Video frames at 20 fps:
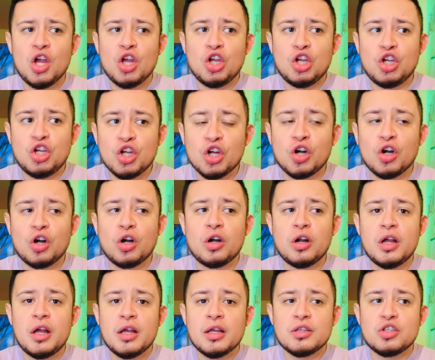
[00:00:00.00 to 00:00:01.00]

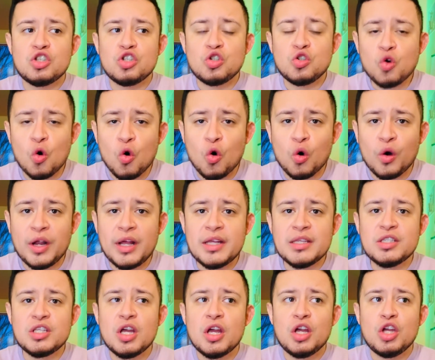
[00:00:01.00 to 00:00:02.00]
your
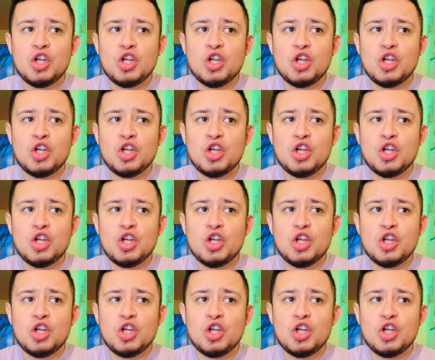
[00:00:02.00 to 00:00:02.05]
stories,